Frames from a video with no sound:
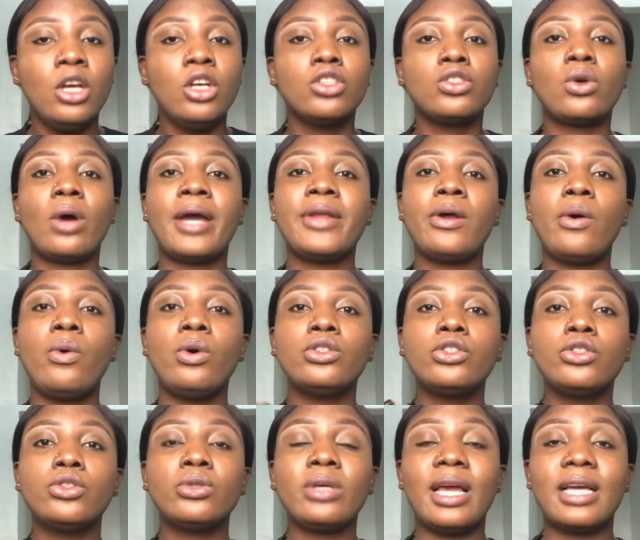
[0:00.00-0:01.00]
So I don't want
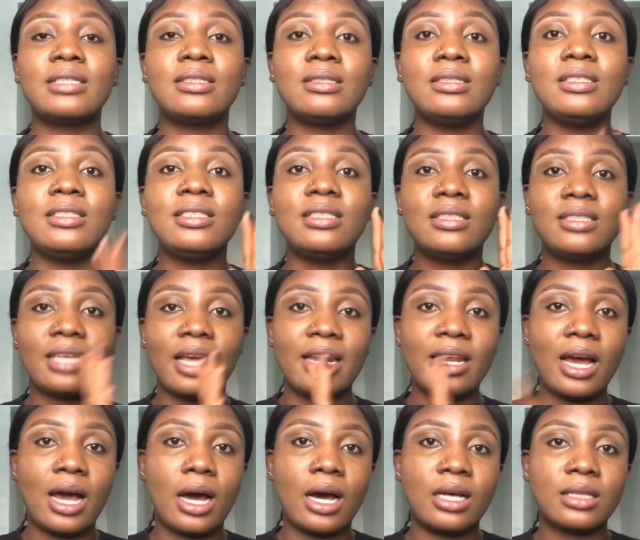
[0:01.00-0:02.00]
you to exceed 10
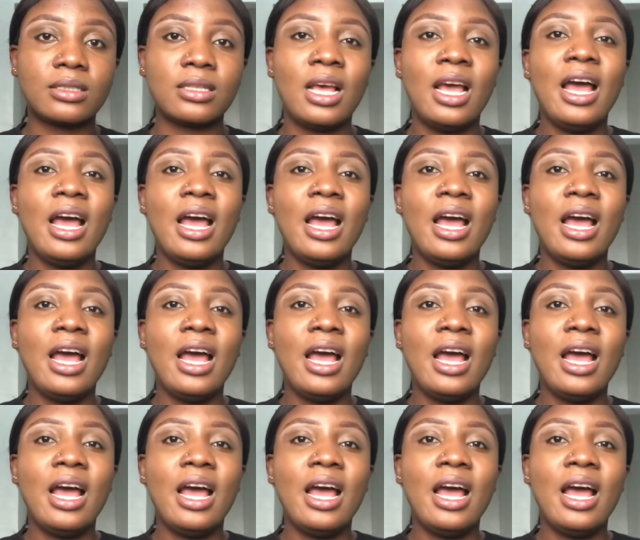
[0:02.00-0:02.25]
hours.